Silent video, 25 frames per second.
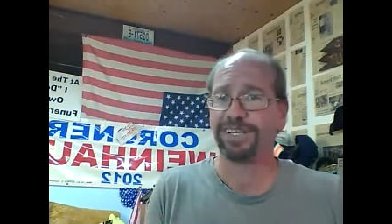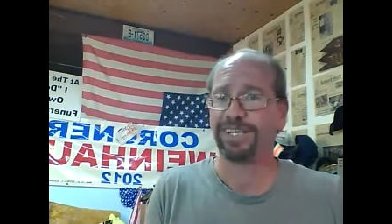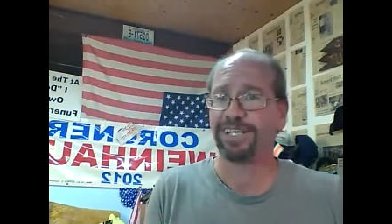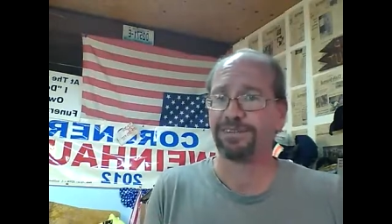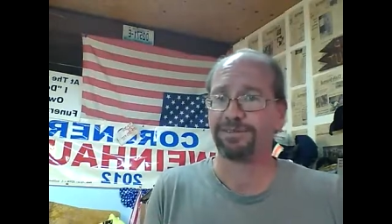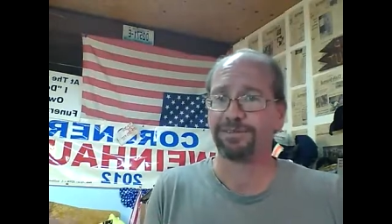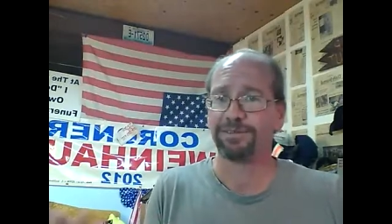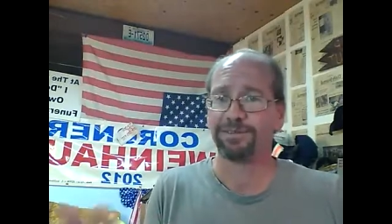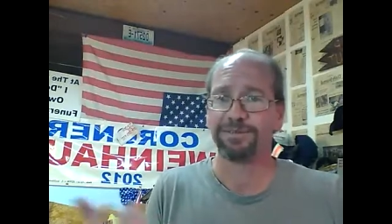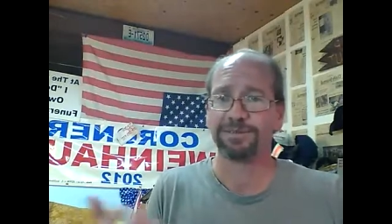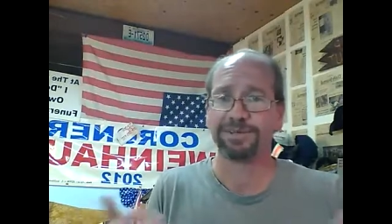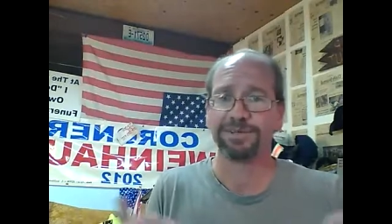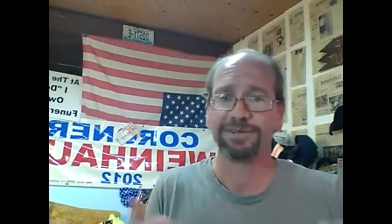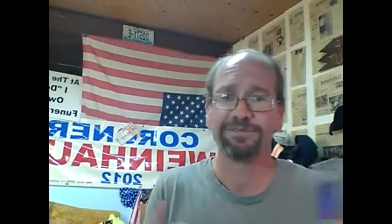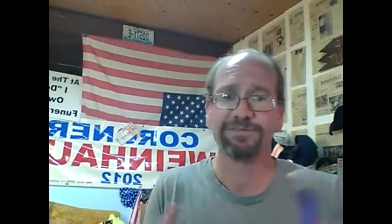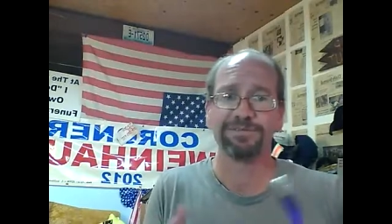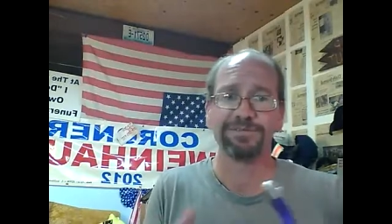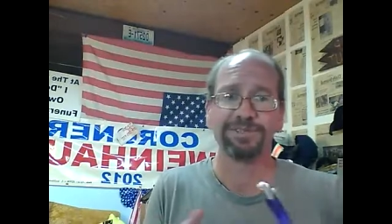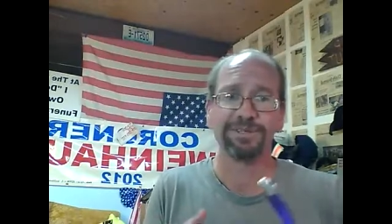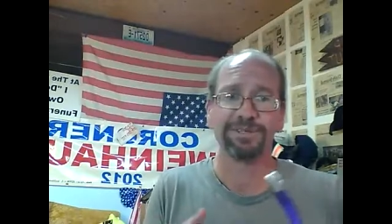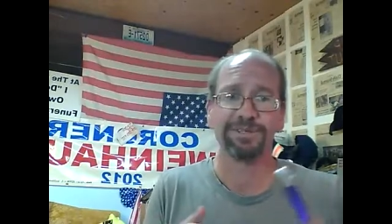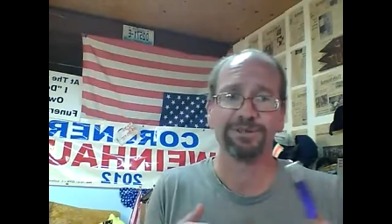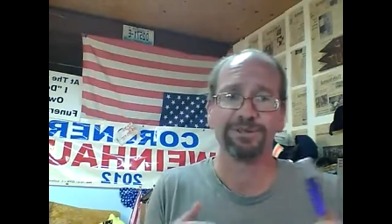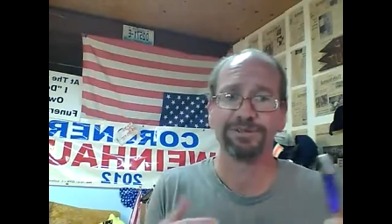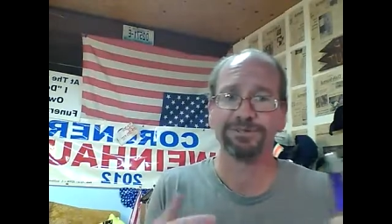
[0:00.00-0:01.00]
or whatever.
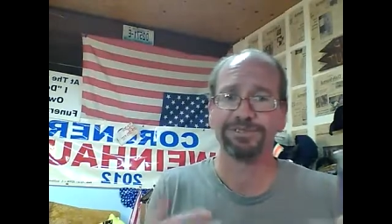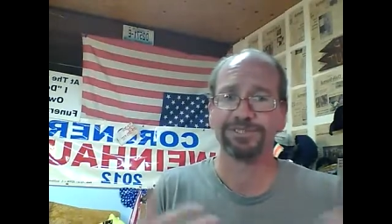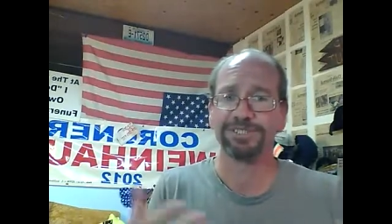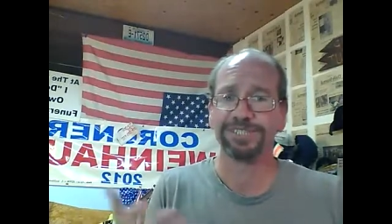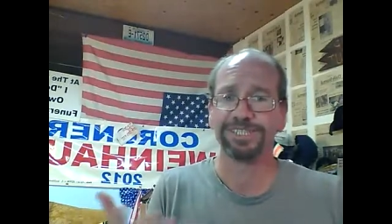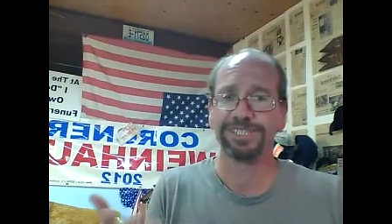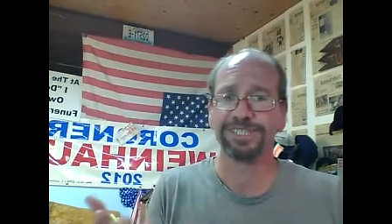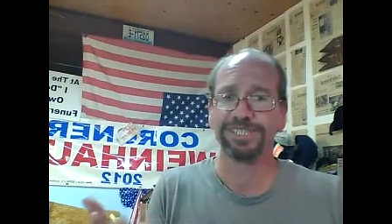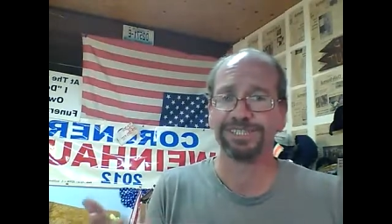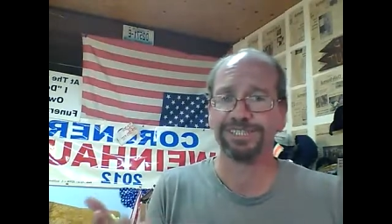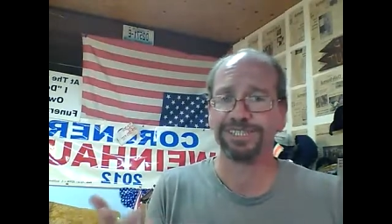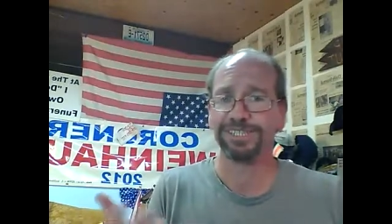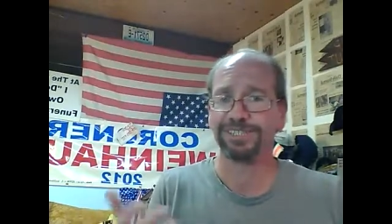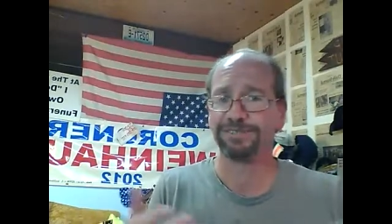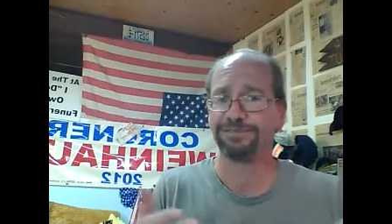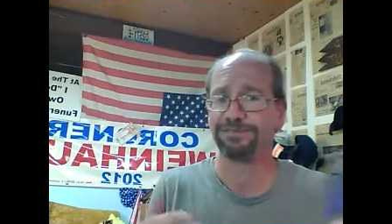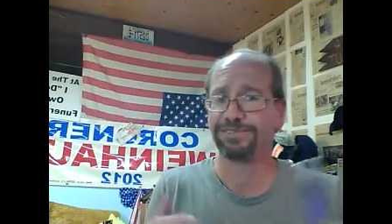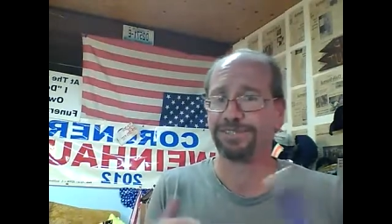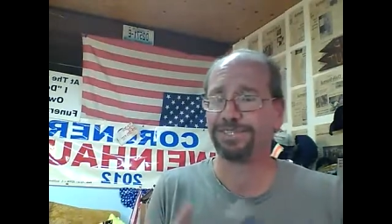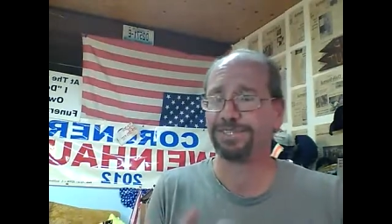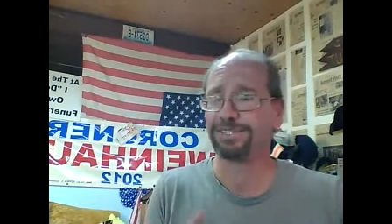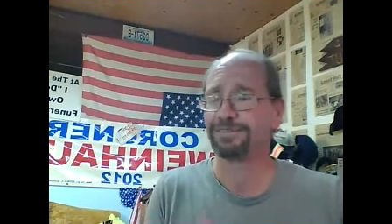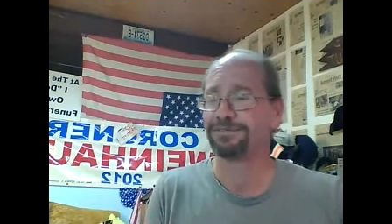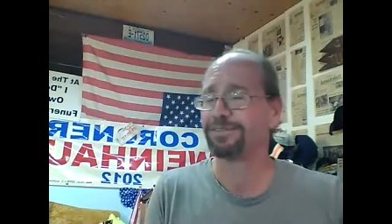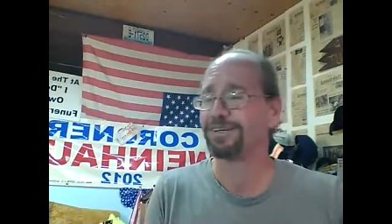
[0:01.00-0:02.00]
You're going 60 and a
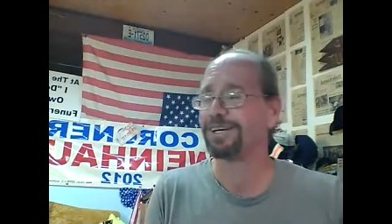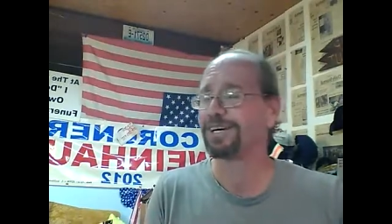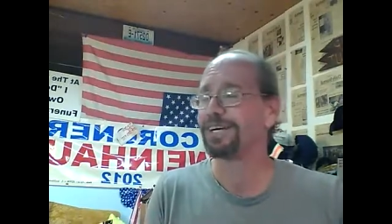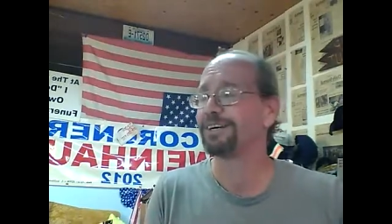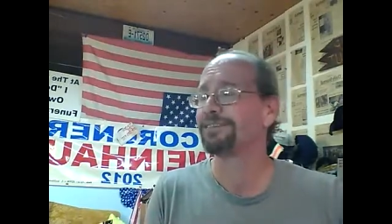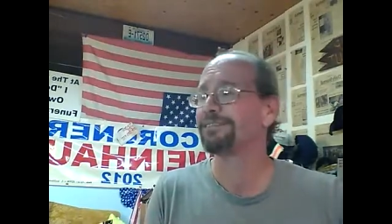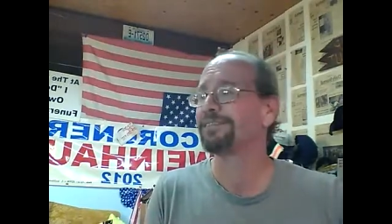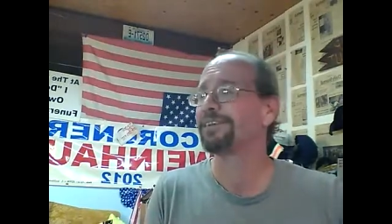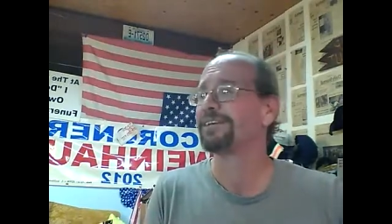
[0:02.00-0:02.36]
55.